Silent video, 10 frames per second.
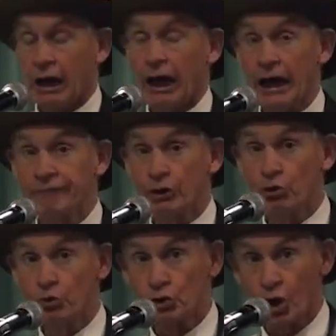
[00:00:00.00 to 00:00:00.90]
I have a
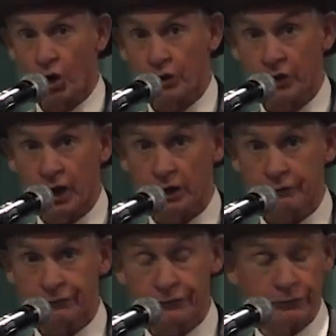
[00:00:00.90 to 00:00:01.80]
new
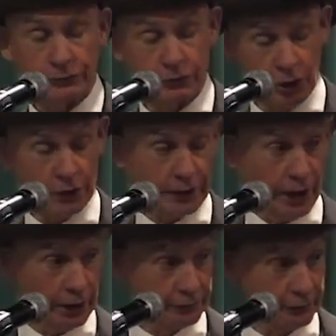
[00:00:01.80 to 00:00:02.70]
cardiologist.
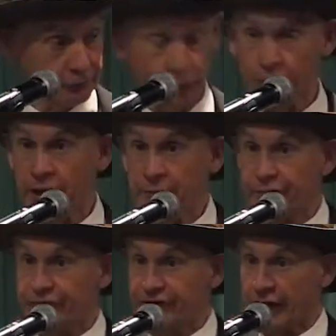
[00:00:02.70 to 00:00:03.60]
Her name
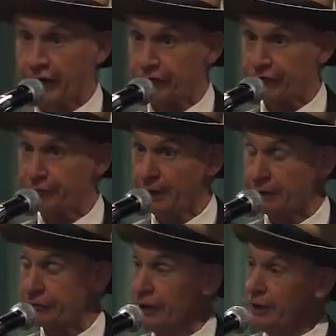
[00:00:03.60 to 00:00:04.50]
is Janet
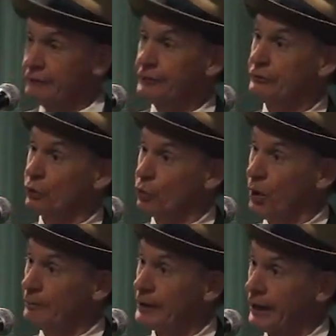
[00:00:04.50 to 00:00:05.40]
Smith. She's a
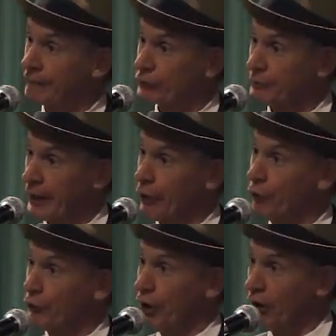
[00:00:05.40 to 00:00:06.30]
woman after my
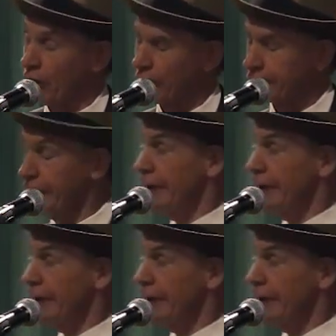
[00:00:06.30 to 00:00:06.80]
own heart.